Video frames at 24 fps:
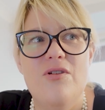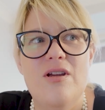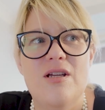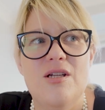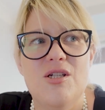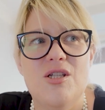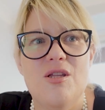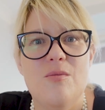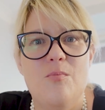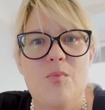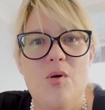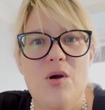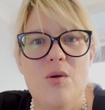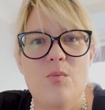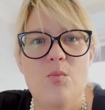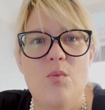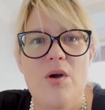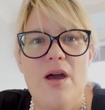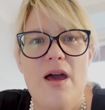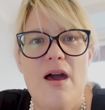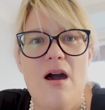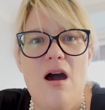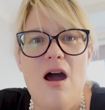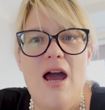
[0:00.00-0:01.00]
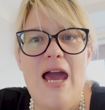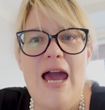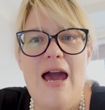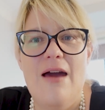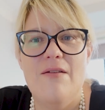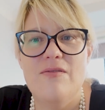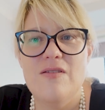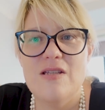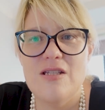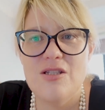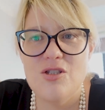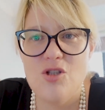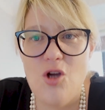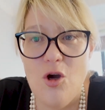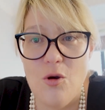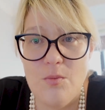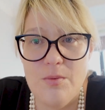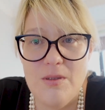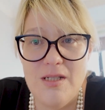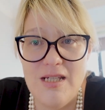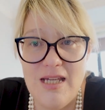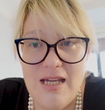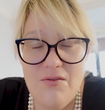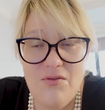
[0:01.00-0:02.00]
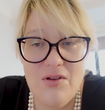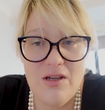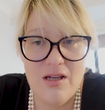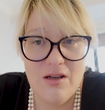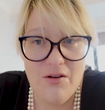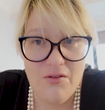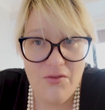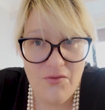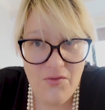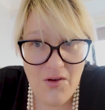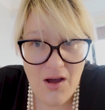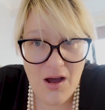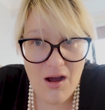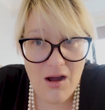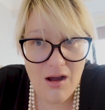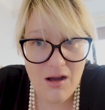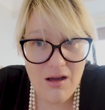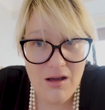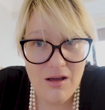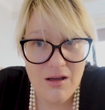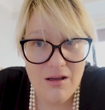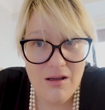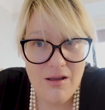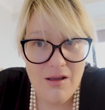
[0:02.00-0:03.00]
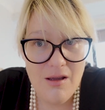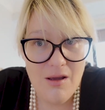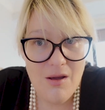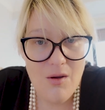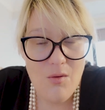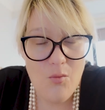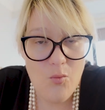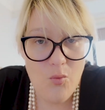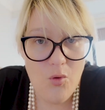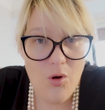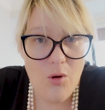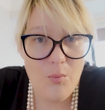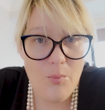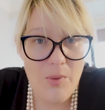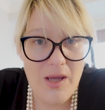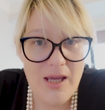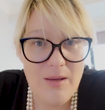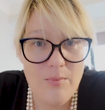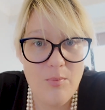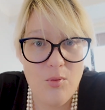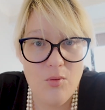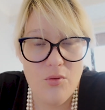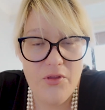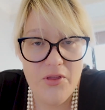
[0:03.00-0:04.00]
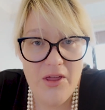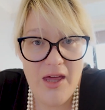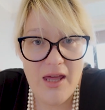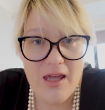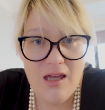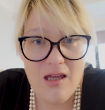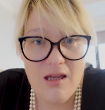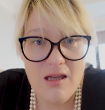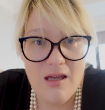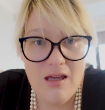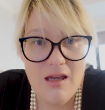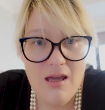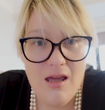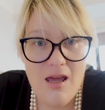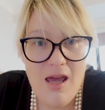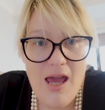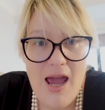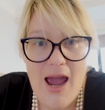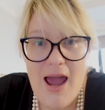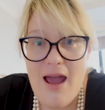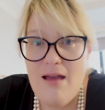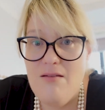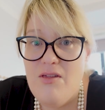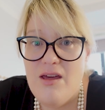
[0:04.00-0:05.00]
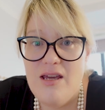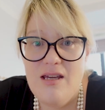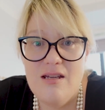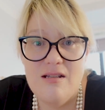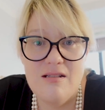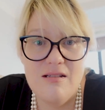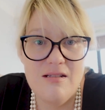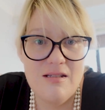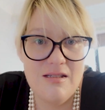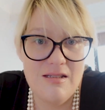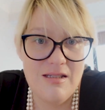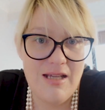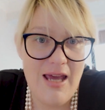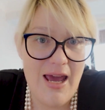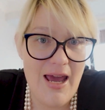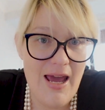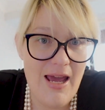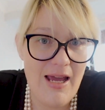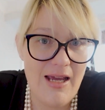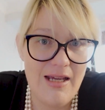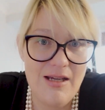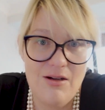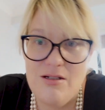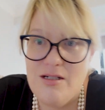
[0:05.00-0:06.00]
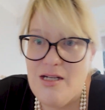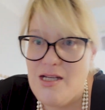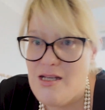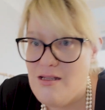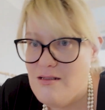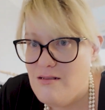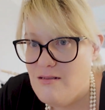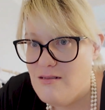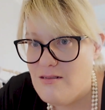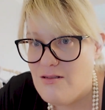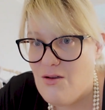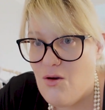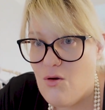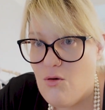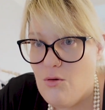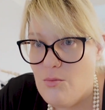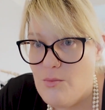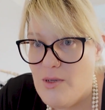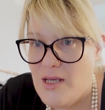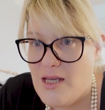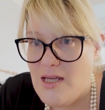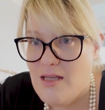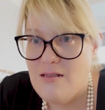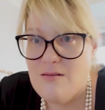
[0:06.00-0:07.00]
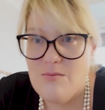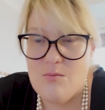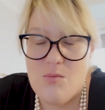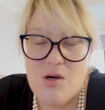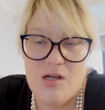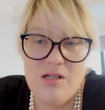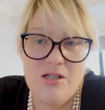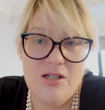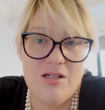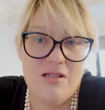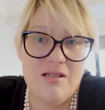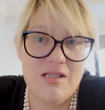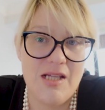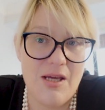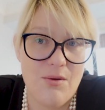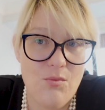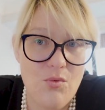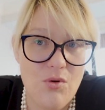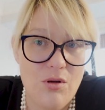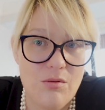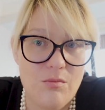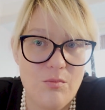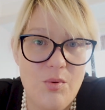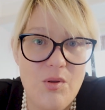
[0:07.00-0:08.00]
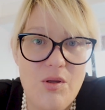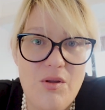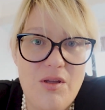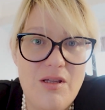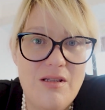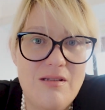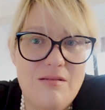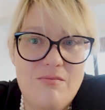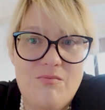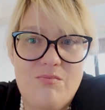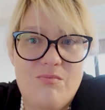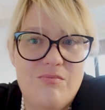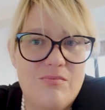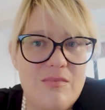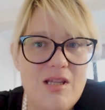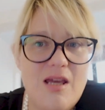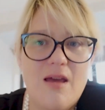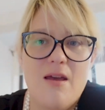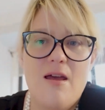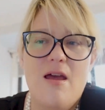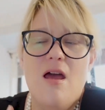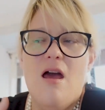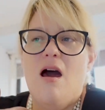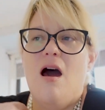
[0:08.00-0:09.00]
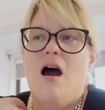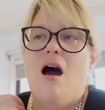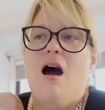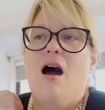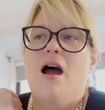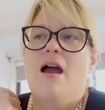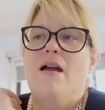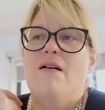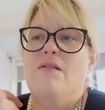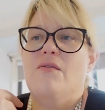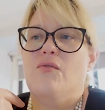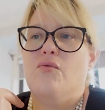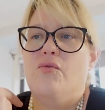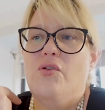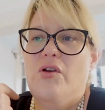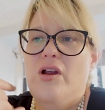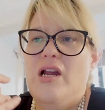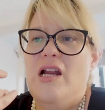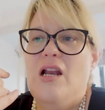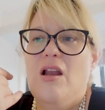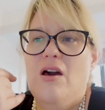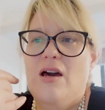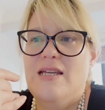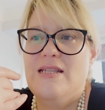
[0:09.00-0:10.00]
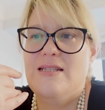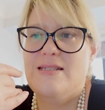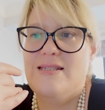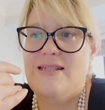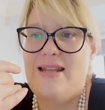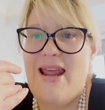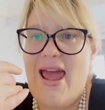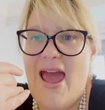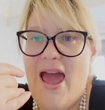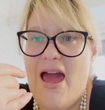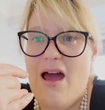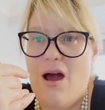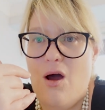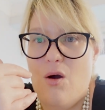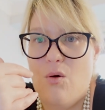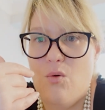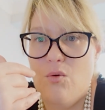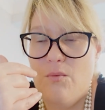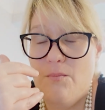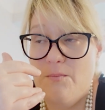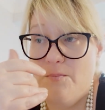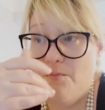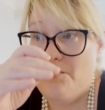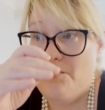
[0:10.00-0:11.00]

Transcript: reached the point where I have stopped giving a fuck what people think, and they can say and insult me as much as they want, but I have realized now